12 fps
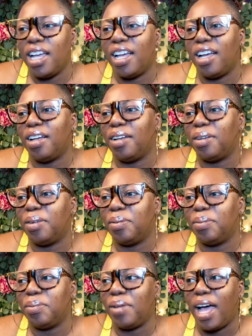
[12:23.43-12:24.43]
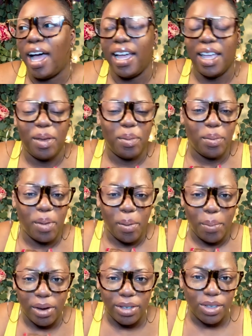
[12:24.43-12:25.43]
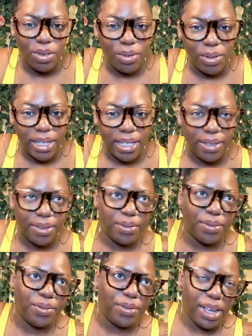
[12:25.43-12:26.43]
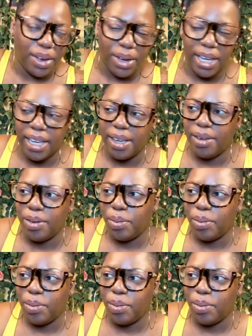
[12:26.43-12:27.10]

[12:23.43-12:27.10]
I am a person who is very